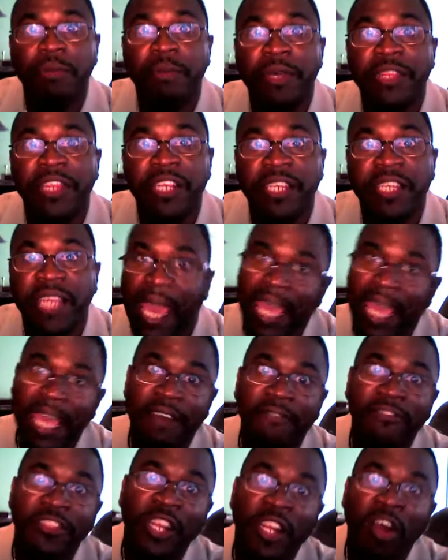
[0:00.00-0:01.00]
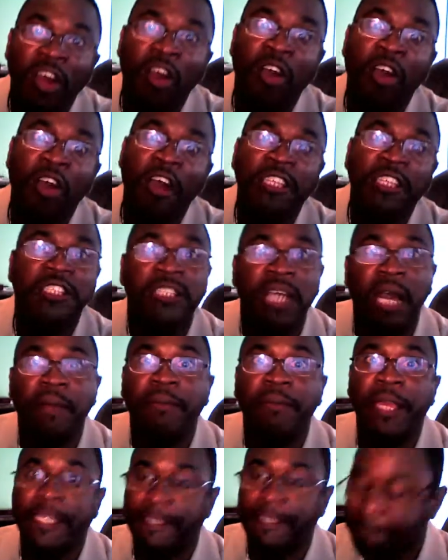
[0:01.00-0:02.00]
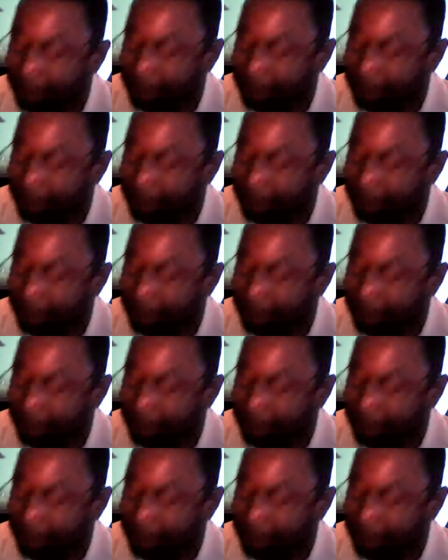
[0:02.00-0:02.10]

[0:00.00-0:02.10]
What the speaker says: But the day of the Lord is coming.